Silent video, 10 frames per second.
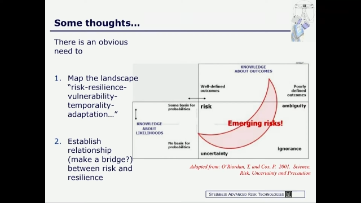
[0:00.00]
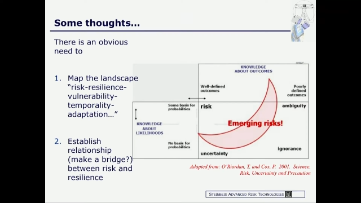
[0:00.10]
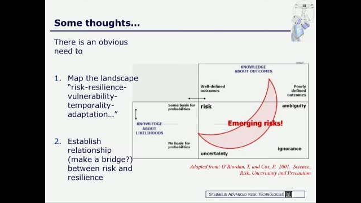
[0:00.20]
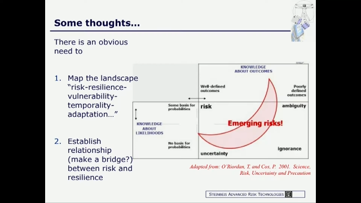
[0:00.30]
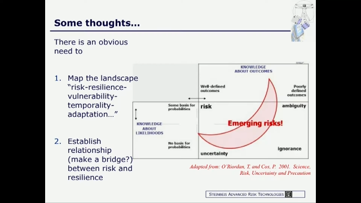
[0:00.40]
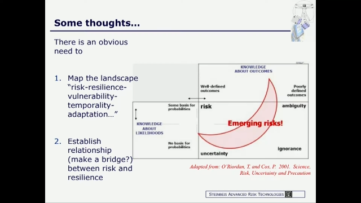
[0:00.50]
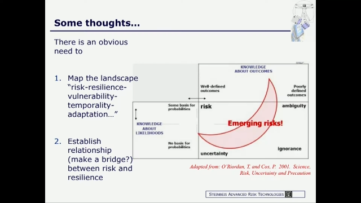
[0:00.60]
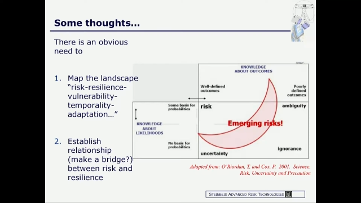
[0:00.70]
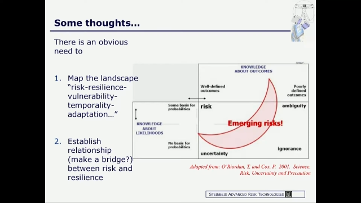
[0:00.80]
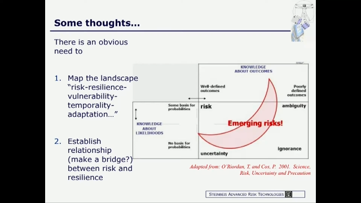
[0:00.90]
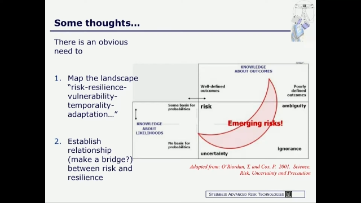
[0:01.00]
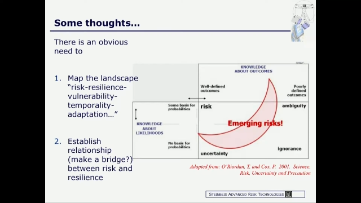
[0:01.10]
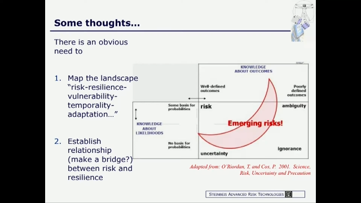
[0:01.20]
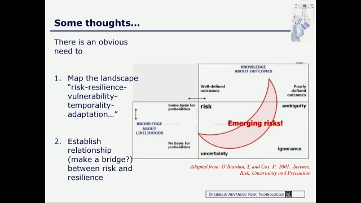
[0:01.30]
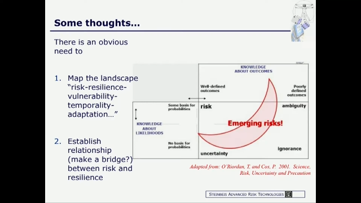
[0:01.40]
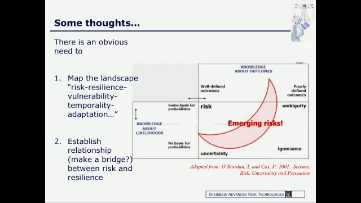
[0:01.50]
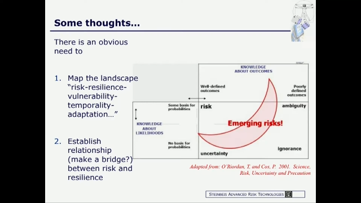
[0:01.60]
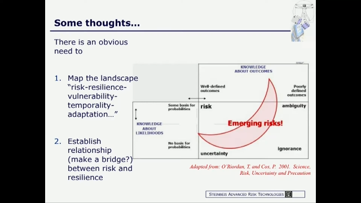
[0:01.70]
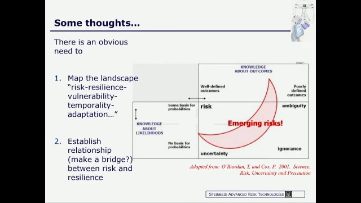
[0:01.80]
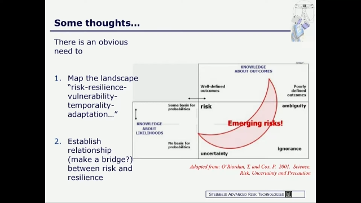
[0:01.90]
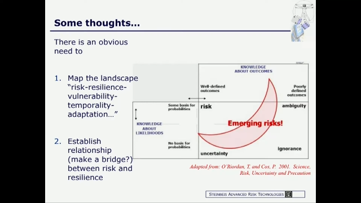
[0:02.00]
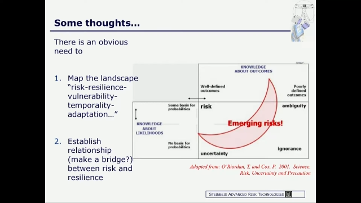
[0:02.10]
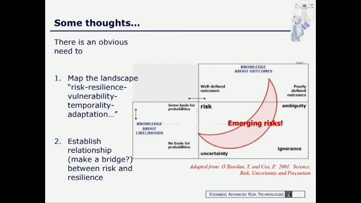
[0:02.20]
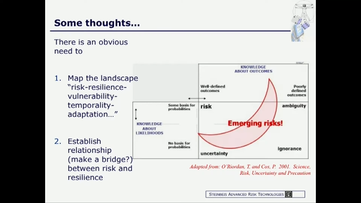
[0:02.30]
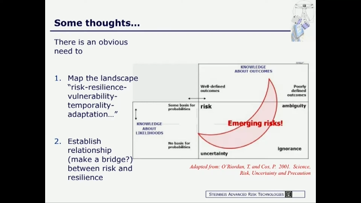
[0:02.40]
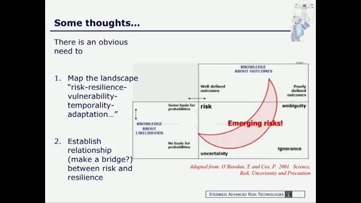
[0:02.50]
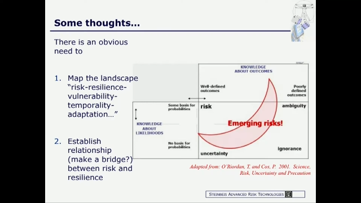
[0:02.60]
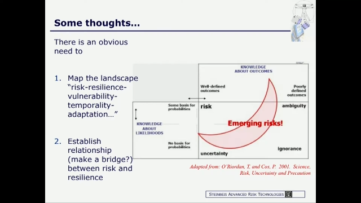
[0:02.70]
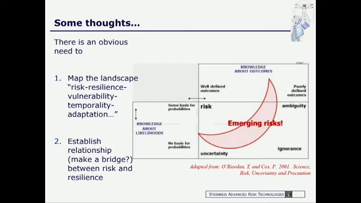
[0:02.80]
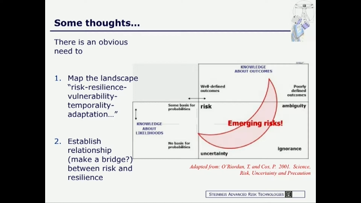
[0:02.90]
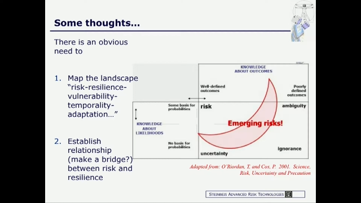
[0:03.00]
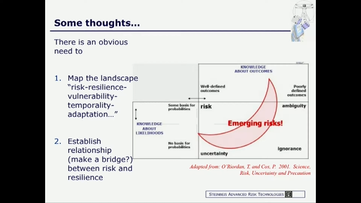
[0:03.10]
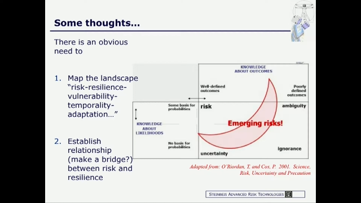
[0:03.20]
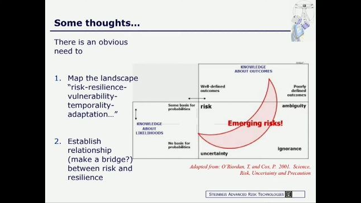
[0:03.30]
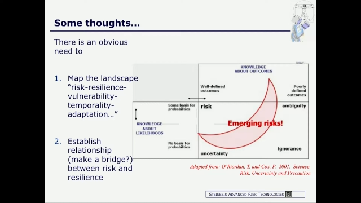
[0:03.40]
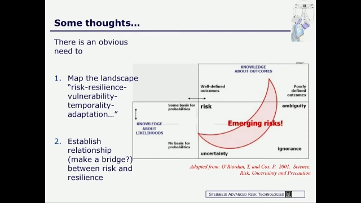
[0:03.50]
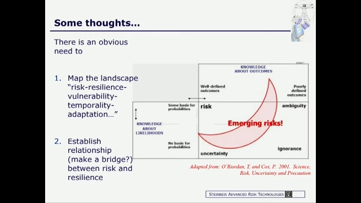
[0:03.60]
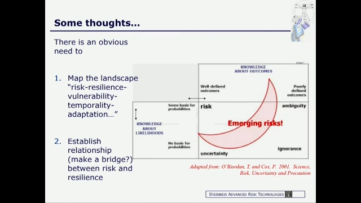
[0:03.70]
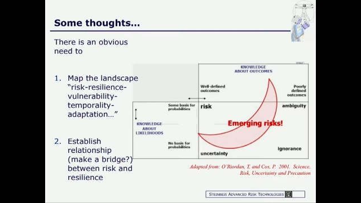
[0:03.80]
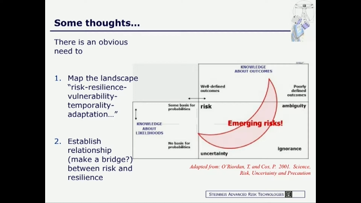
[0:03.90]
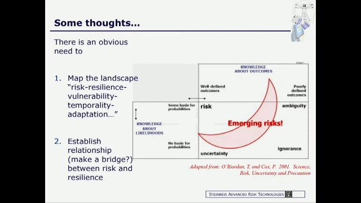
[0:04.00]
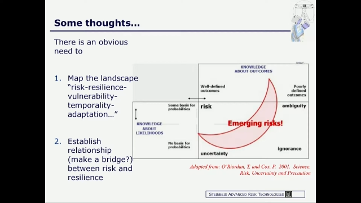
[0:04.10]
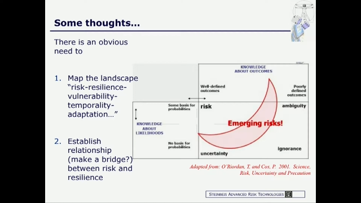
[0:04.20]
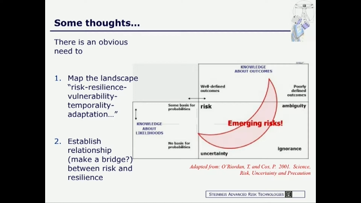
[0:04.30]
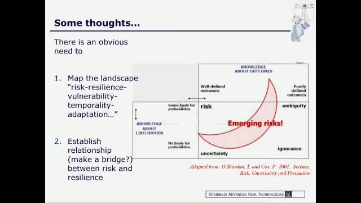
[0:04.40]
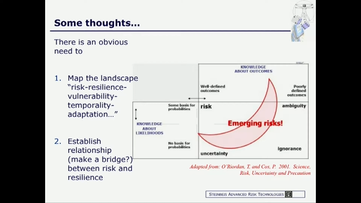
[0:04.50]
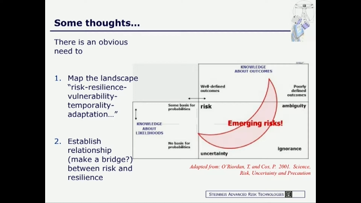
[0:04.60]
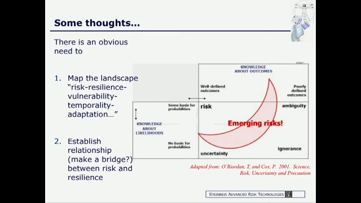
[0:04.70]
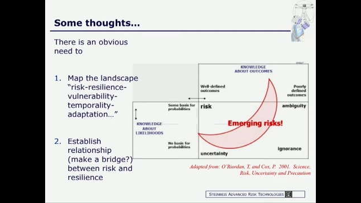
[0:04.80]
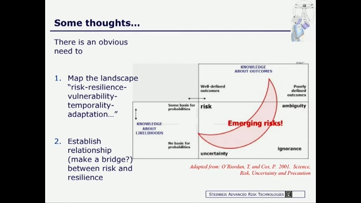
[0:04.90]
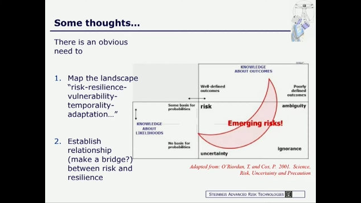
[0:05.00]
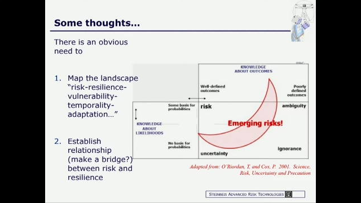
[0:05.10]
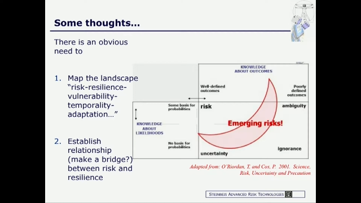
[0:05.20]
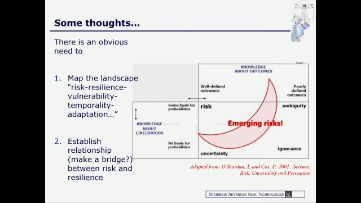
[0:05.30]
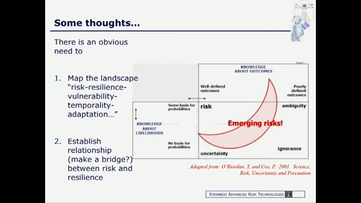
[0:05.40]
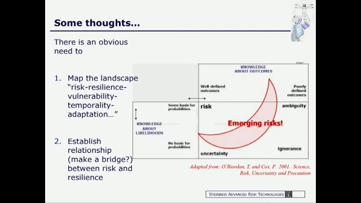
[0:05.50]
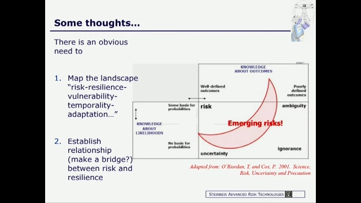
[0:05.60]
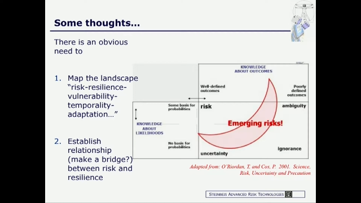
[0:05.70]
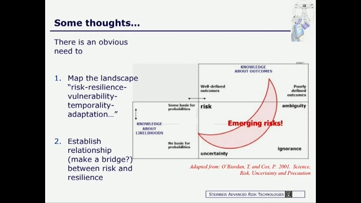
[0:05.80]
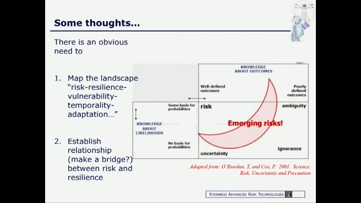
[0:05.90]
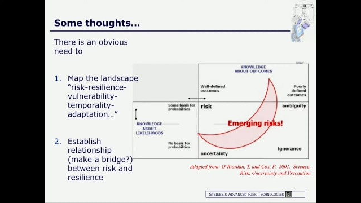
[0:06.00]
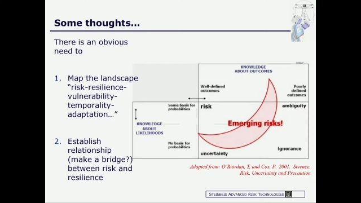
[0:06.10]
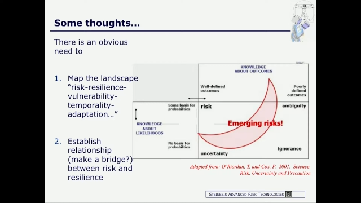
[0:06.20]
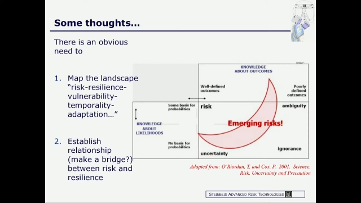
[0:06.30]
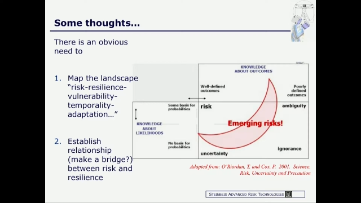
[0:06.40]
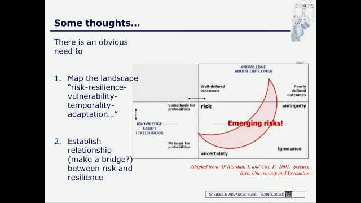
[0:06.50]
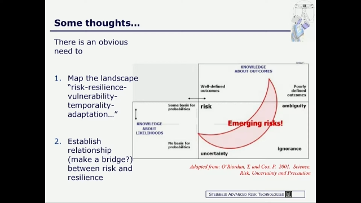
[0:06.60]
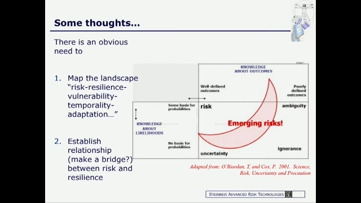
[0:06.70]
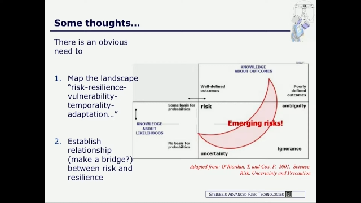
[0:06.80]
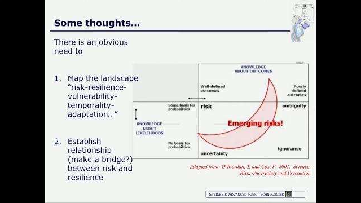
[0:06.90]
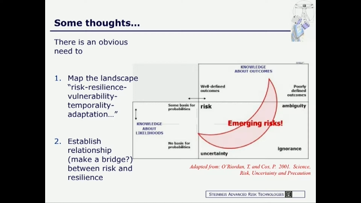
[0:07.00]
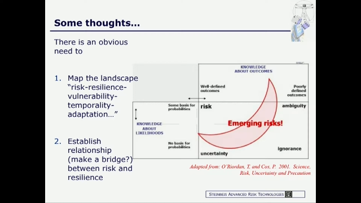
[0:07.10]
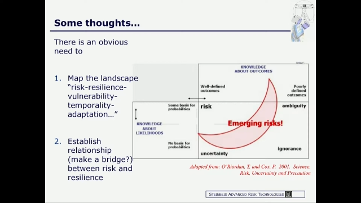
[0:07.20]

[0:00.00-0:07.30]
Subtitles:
(no speaker visible)